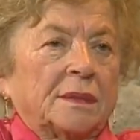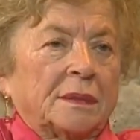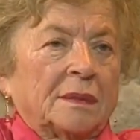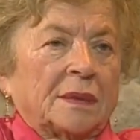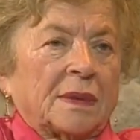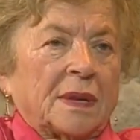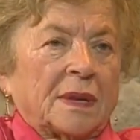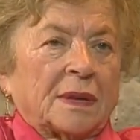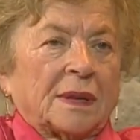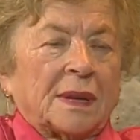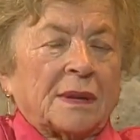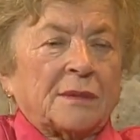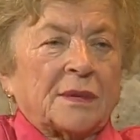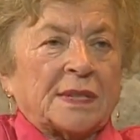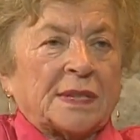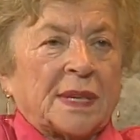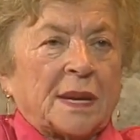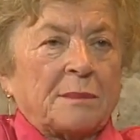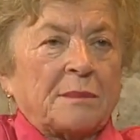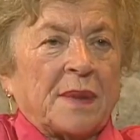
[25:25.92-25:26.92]
they give
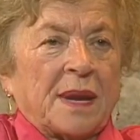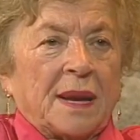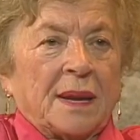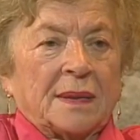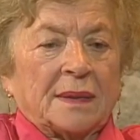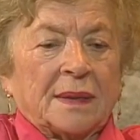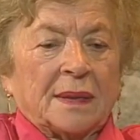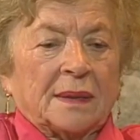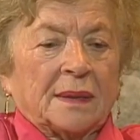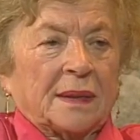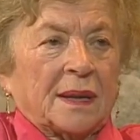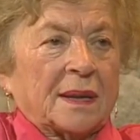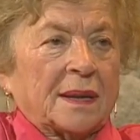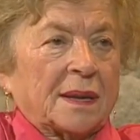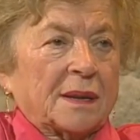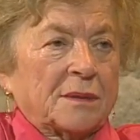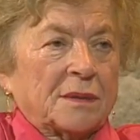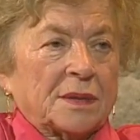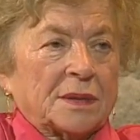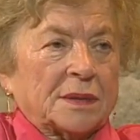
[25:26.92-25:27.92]
us a bed and they
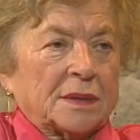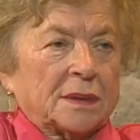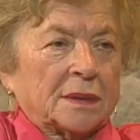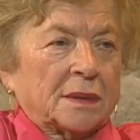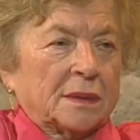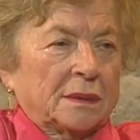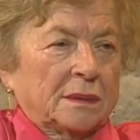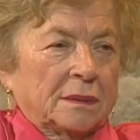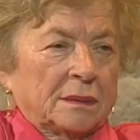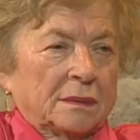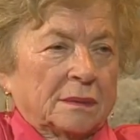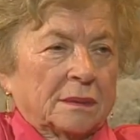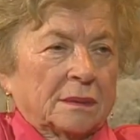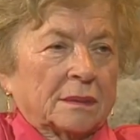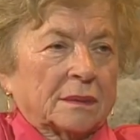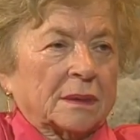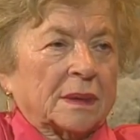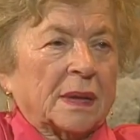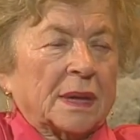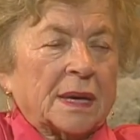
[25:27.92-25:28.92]
give us
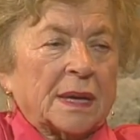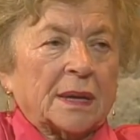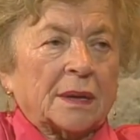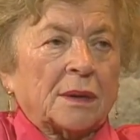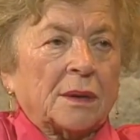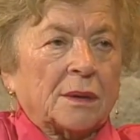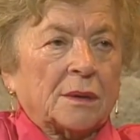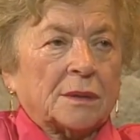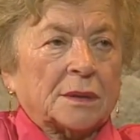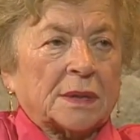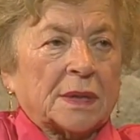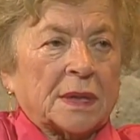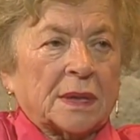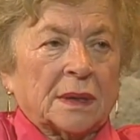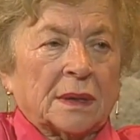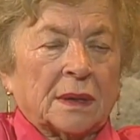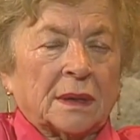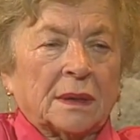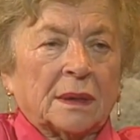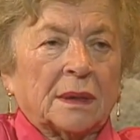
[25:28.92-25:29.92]
clean clothing.